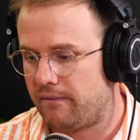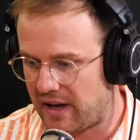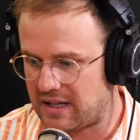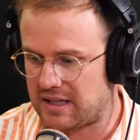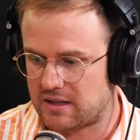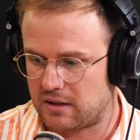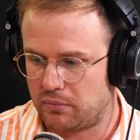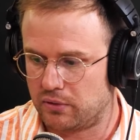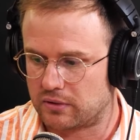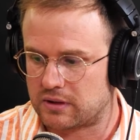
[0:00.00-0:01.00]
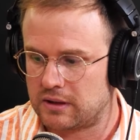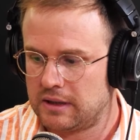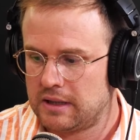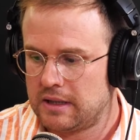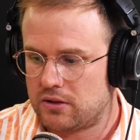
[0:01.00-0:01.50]
fantastic books.
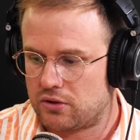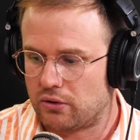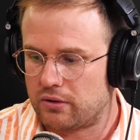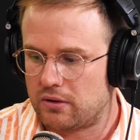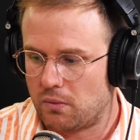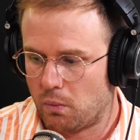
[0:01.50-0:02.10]
Jordan,